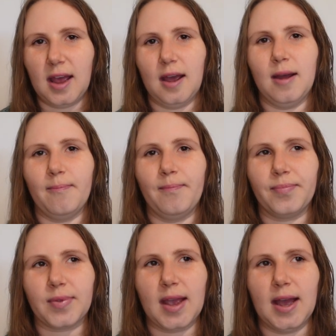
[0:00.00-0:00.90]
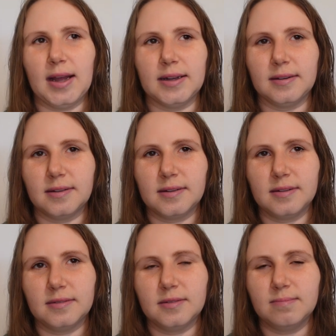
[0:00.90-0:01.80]
and
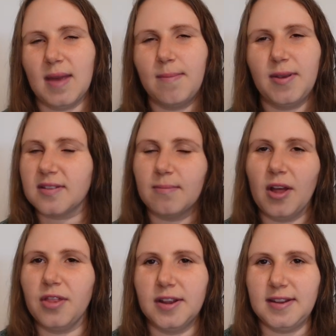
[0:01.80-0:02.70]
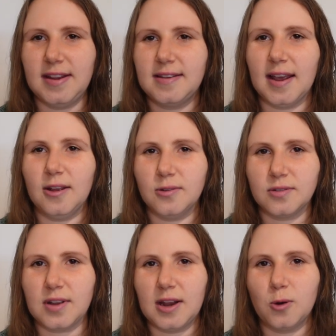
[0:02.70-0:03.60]
maybe some other
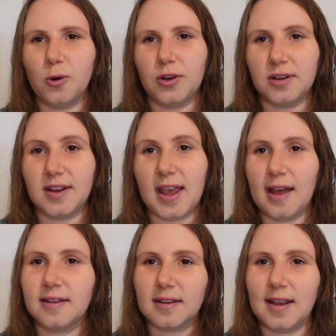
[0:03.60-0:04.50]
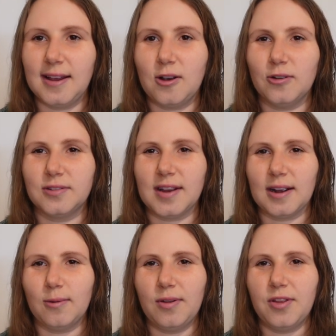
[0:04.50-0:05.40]
details in order to get in
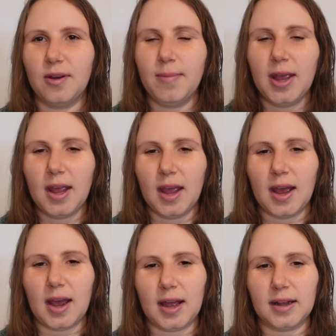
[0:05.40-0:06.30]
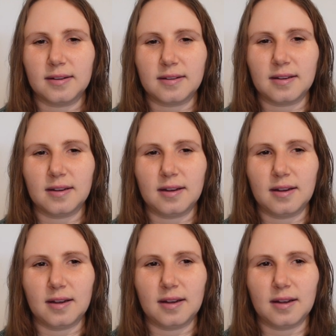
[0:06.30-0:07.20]
contact with them. And
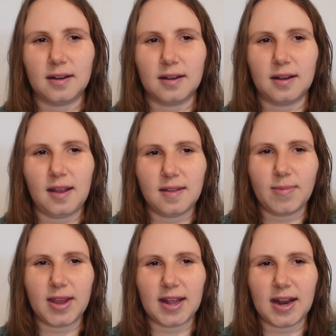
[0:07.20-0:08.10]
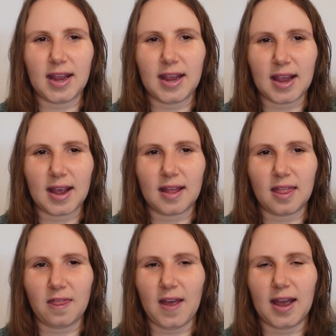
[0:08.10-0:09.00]
in the beginning,
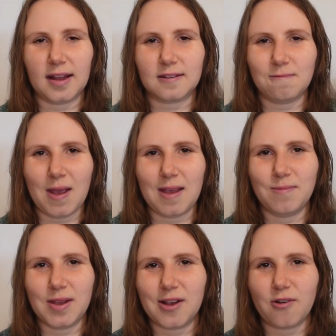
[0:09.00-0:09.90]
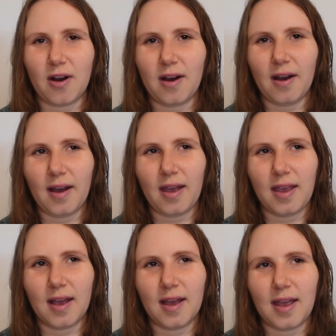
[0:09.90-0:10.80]
that made me
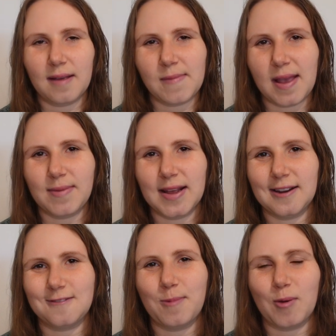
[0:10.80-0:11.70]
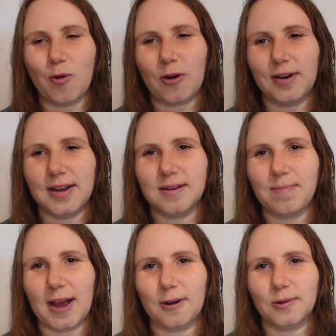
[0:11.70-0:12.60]
cry. It made me a little bit worried
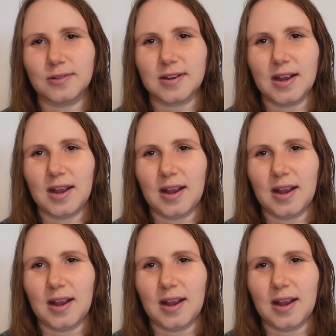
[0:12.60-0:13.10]
about